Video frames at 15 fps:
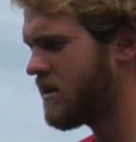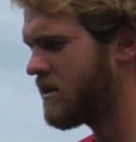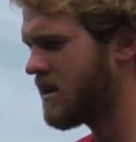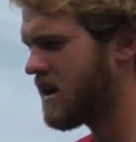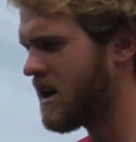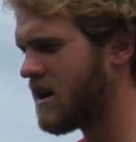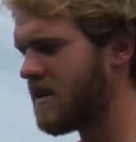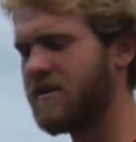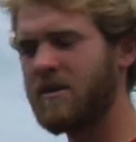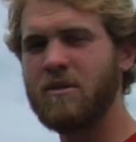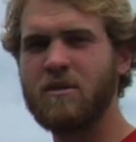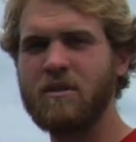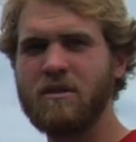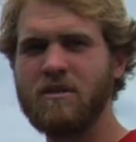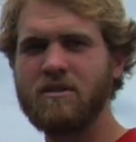Yeah, the
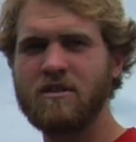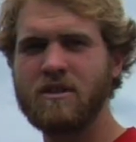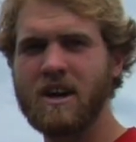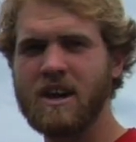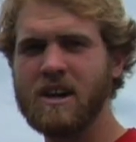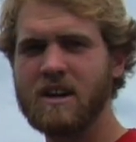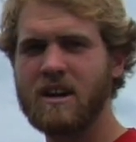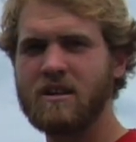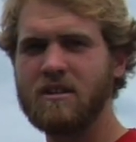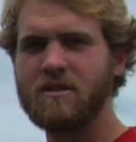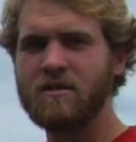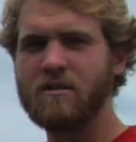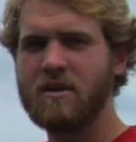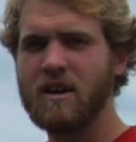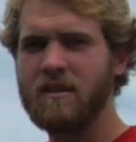northerns you kind of catch
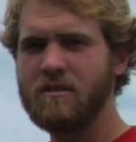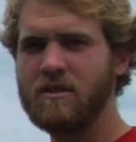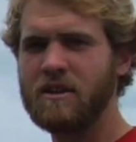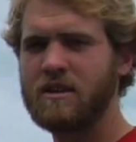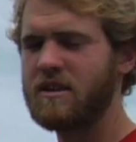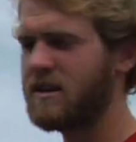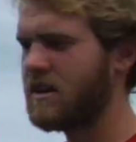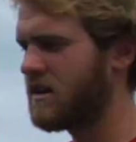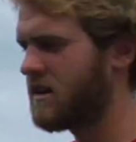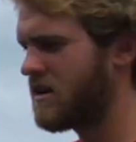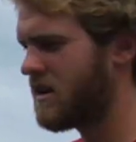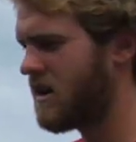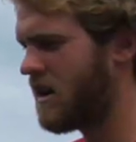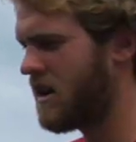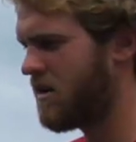doing
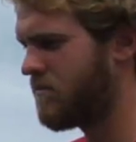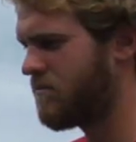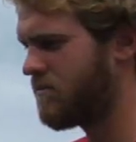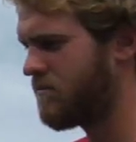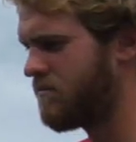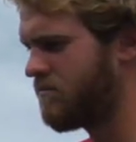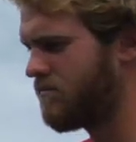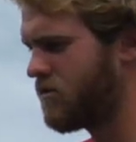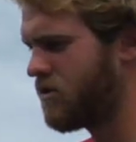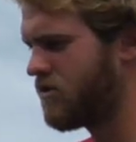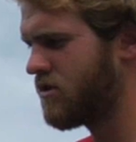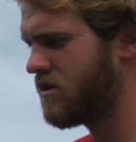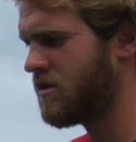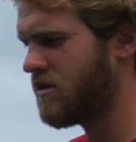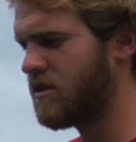everything.
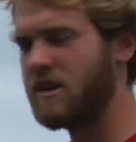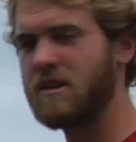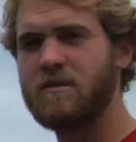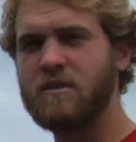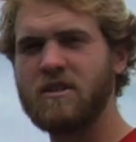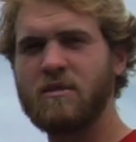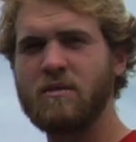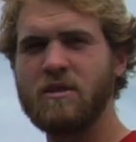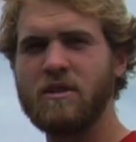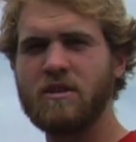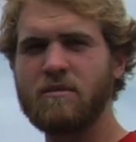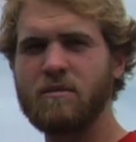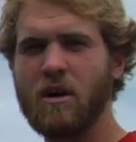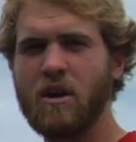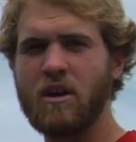Usually the only difference between the
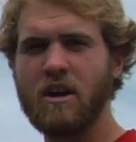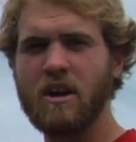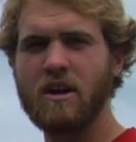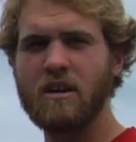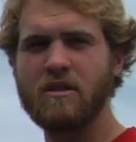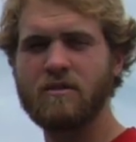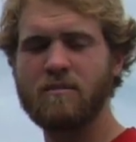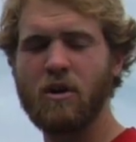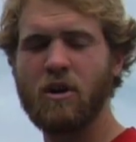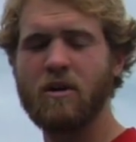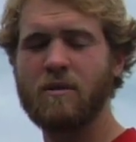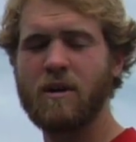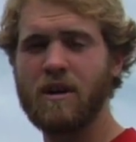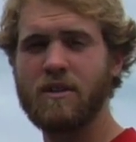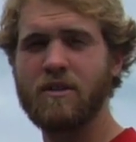
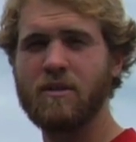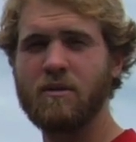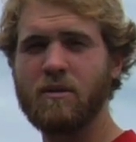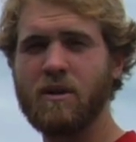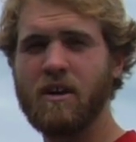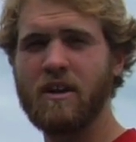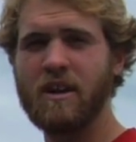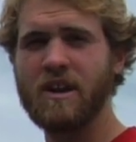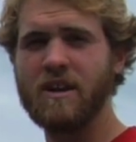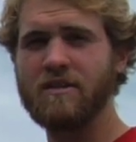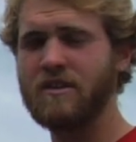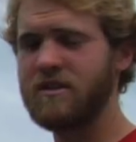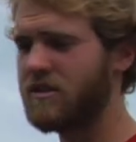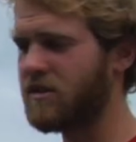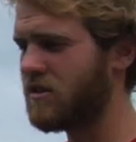smallmouth and the walleye
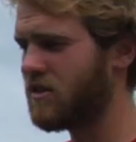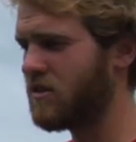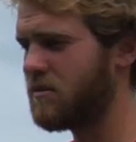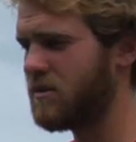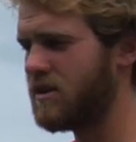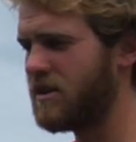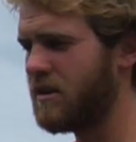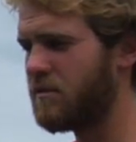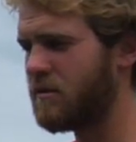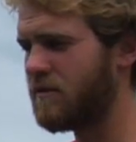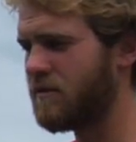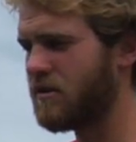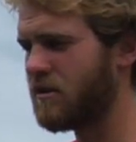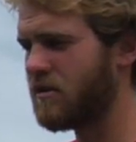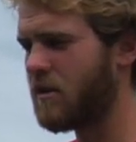is that you're a little bit deeper
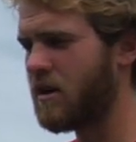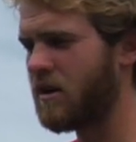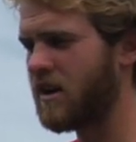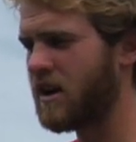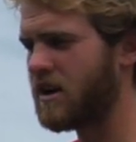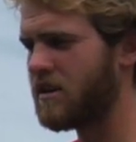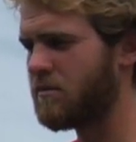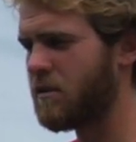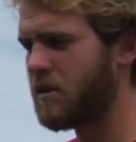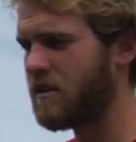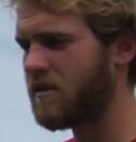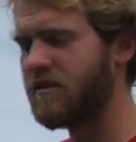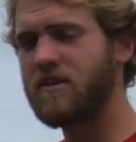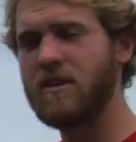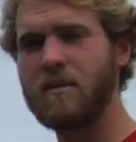for the walleyes, but
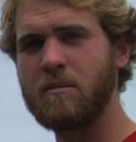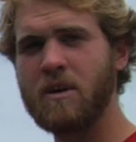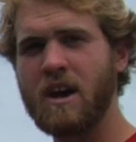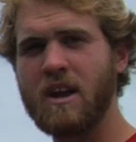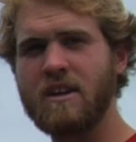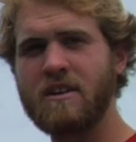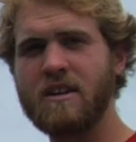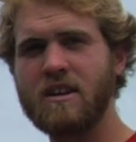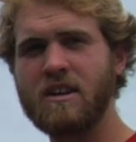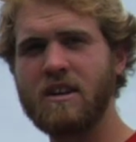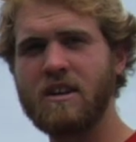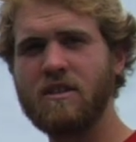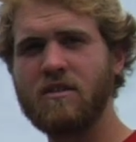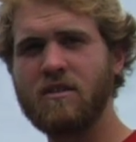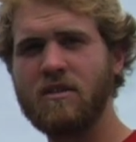same kind of techniques.